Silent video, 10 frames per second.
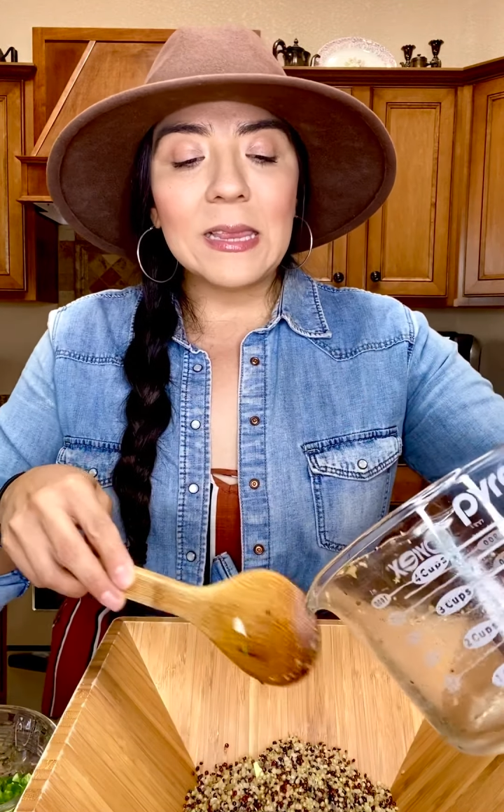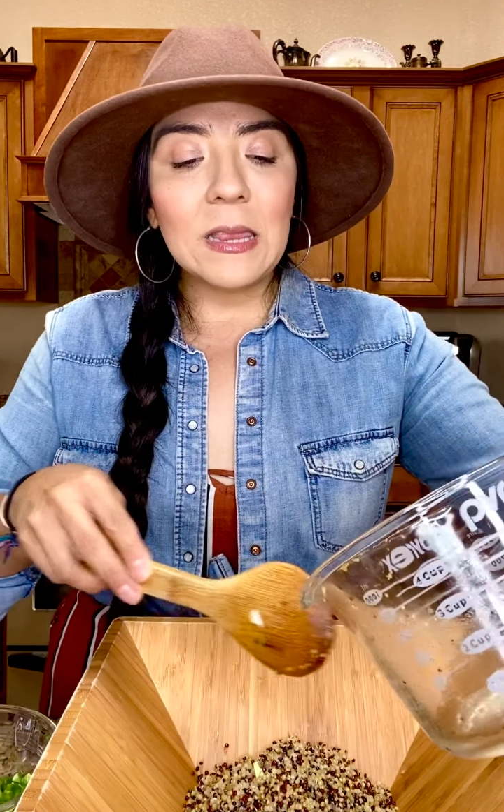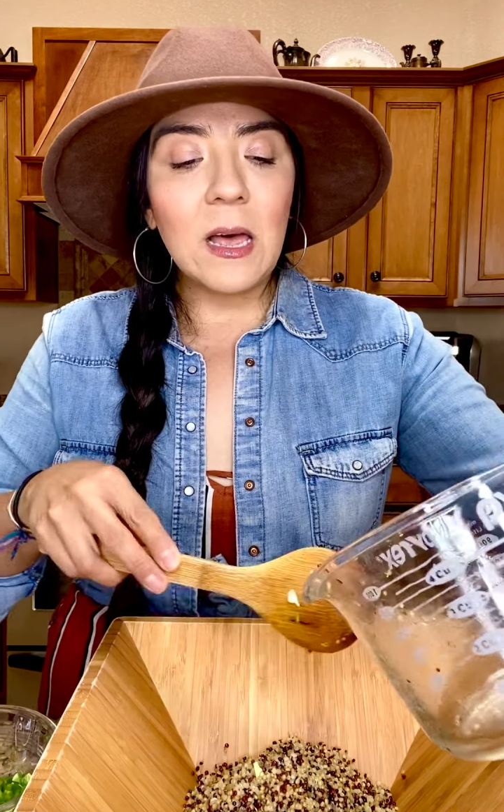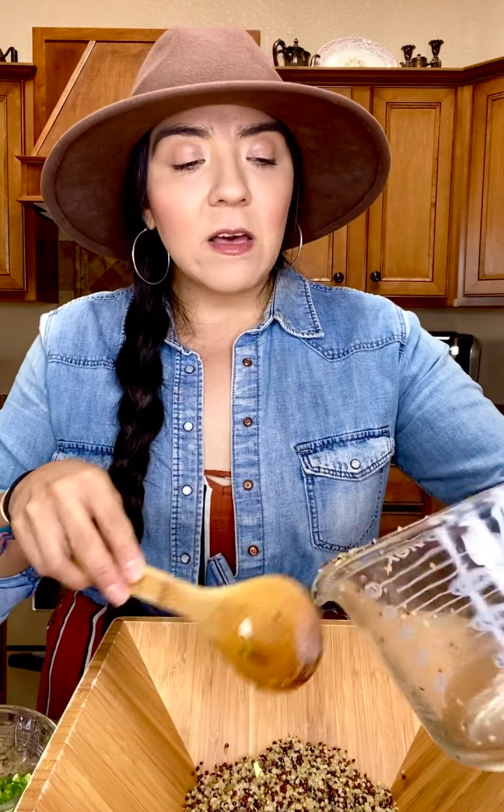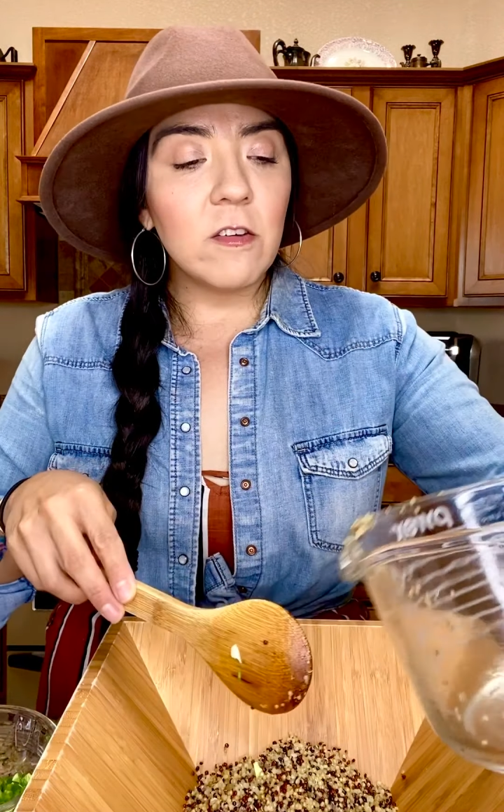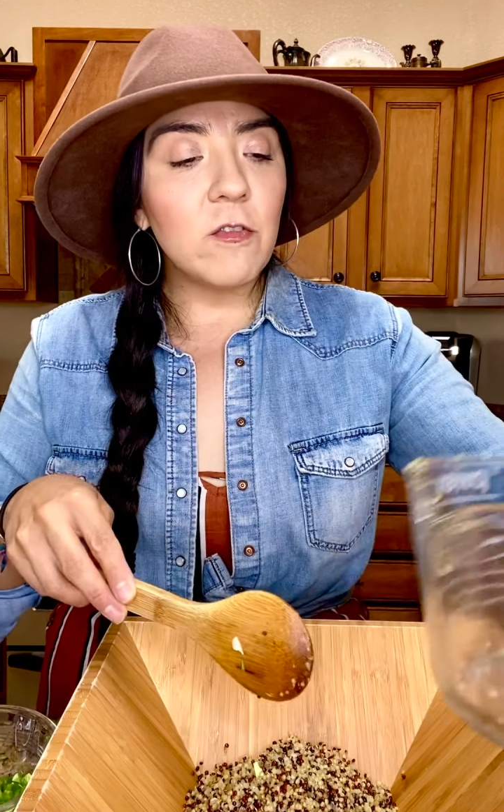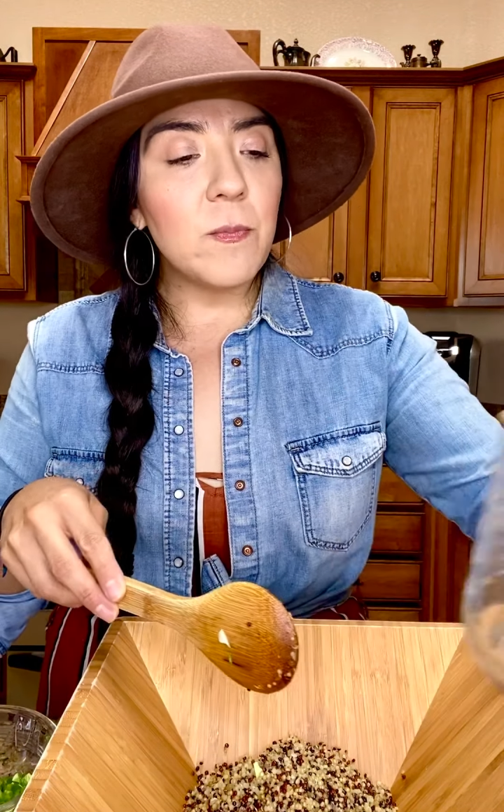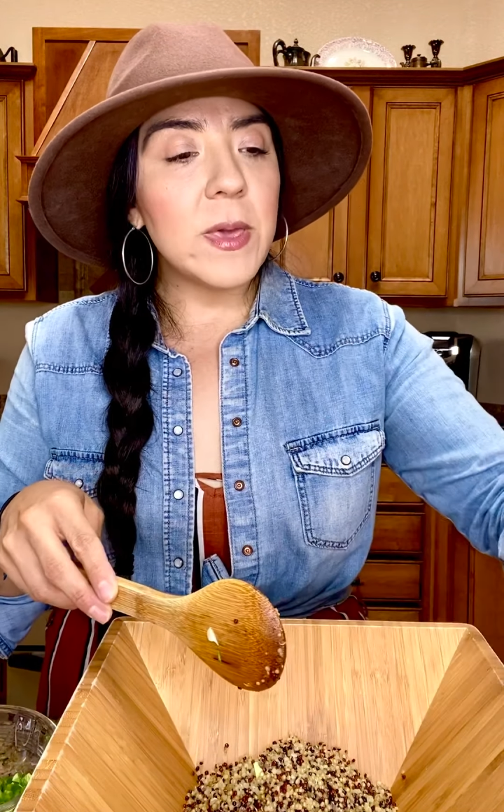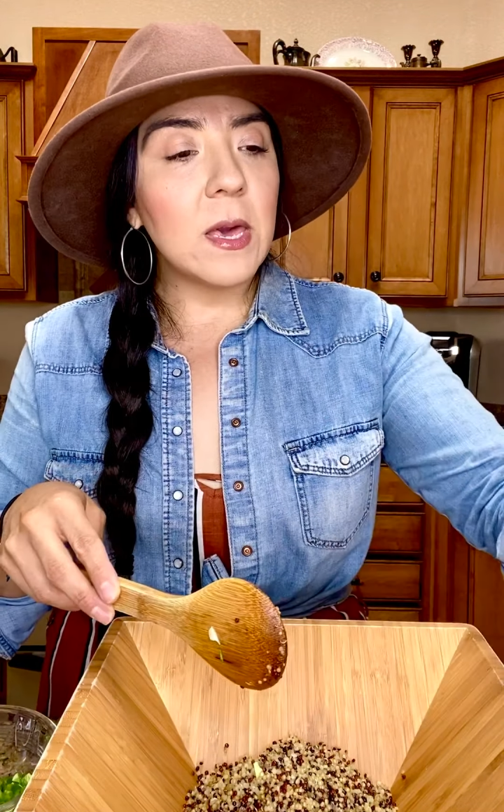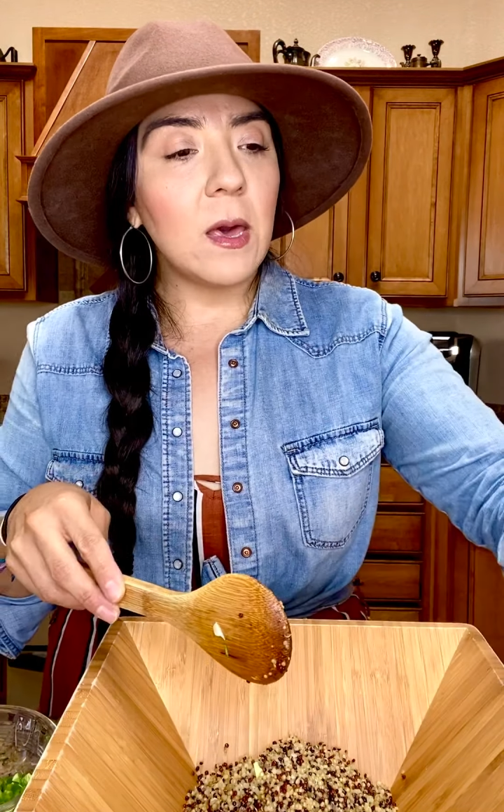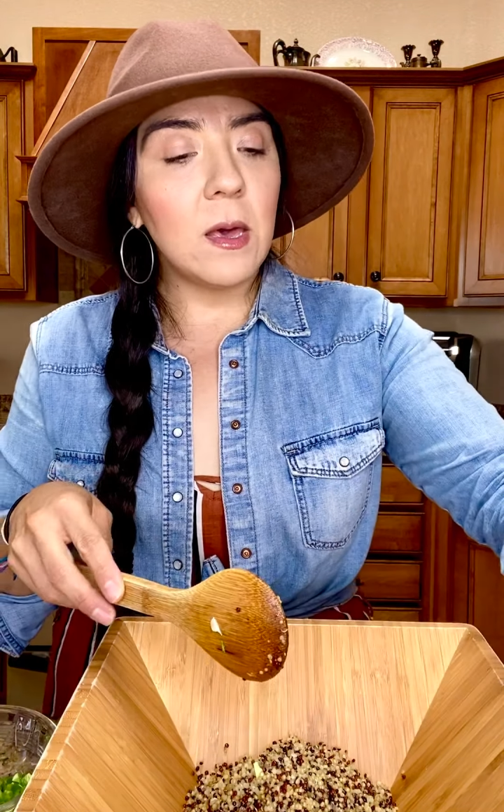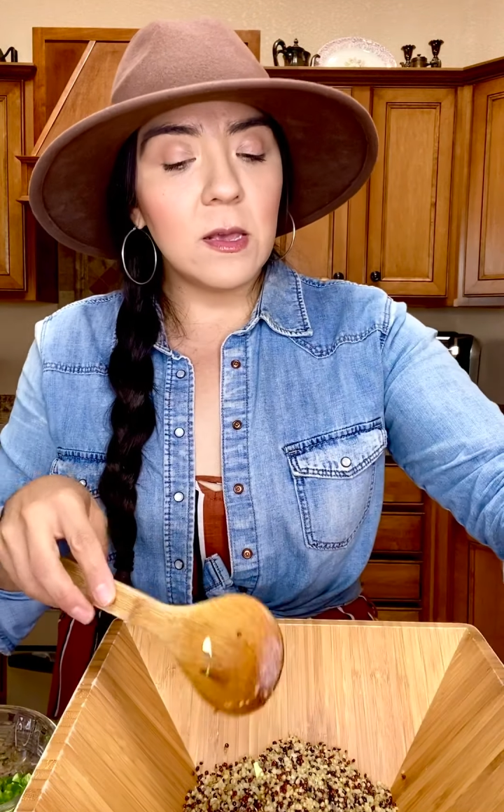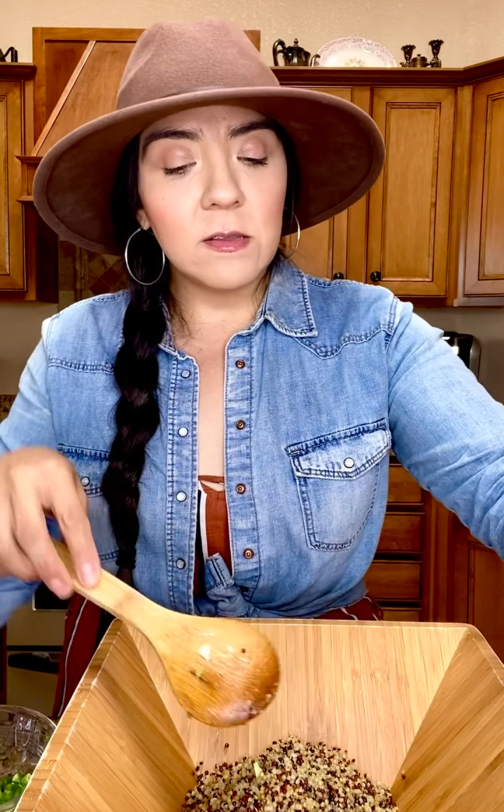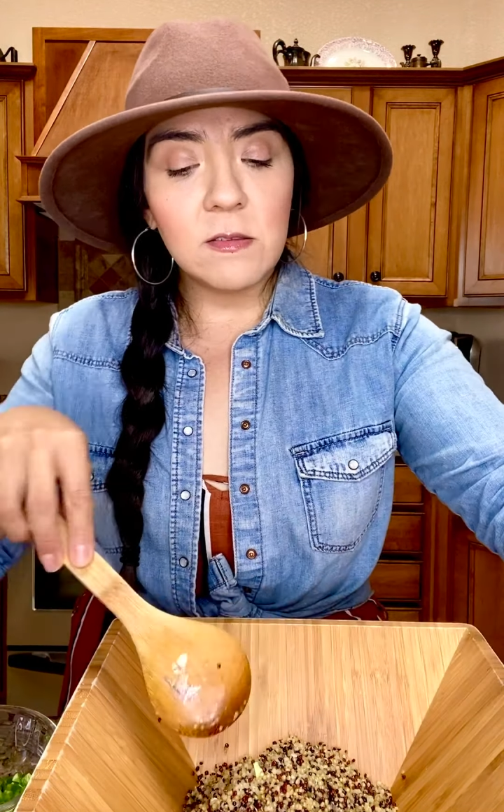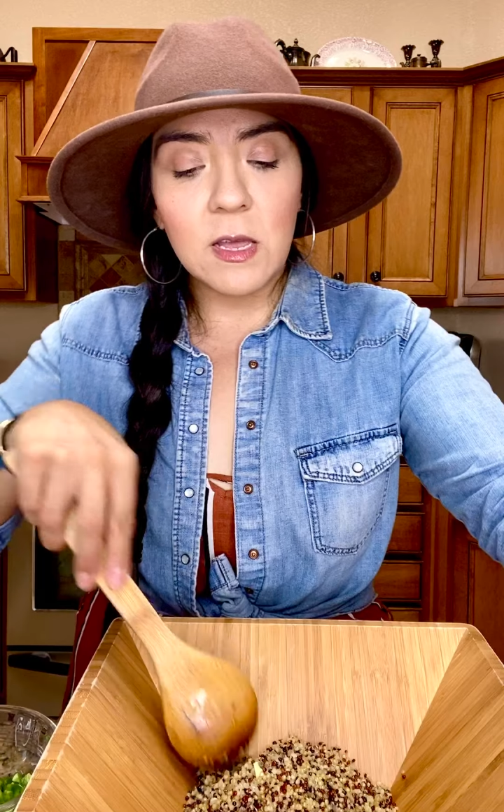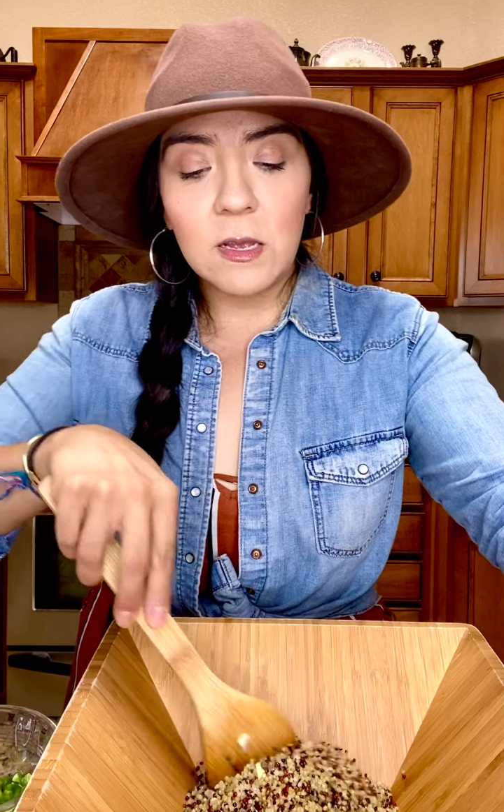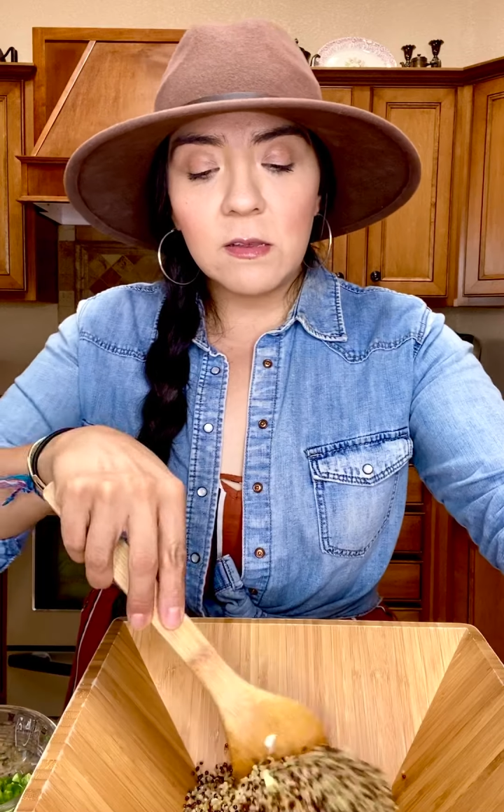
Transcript: love because it